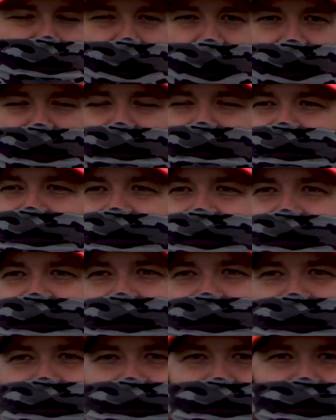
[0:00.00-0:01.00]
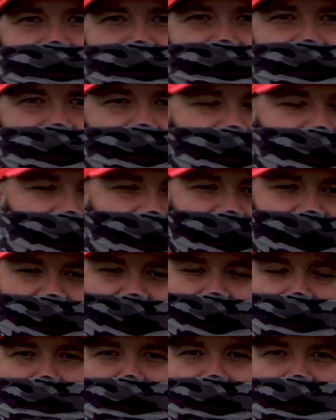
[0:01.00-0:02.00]
problems and issues
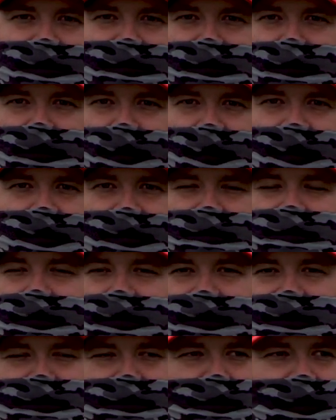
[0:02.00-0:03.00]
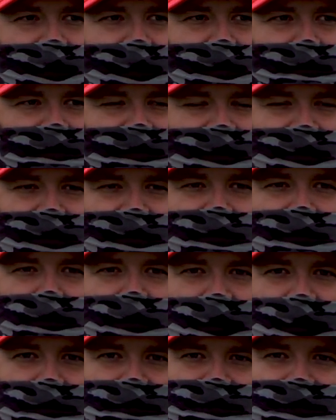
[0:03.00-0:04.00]
and put in the work, put in the rep, get in the
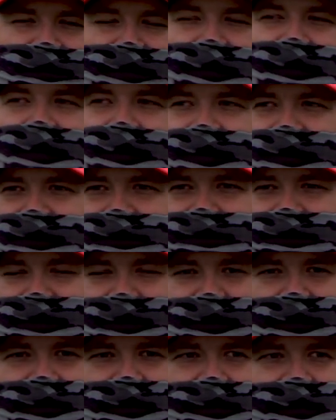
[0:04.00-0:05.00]
reps that they needed to